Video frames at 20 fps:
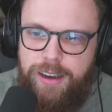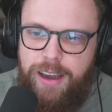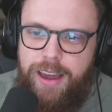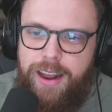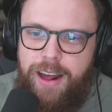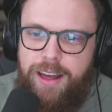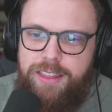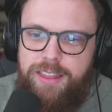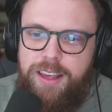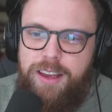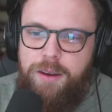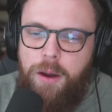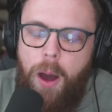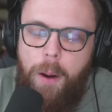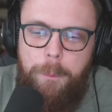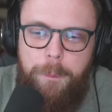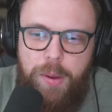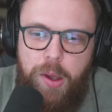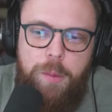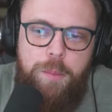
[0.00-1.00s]
And I think
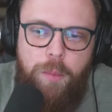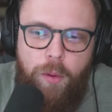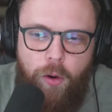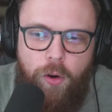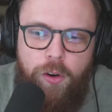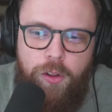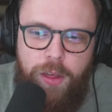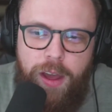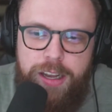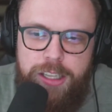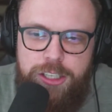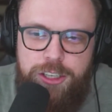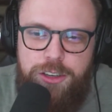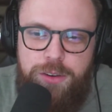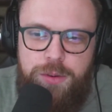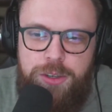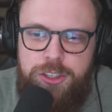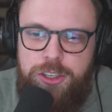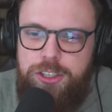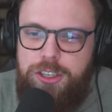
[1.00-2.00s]
a big part of that,
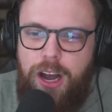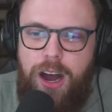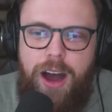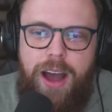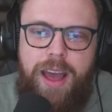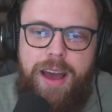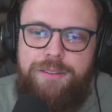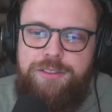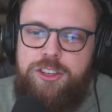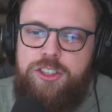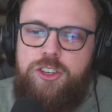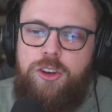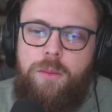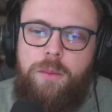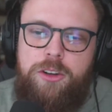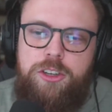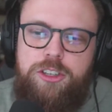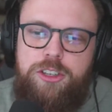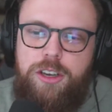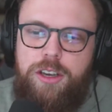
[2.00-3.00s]
too, is just I have so
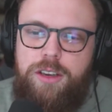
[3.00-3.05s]
much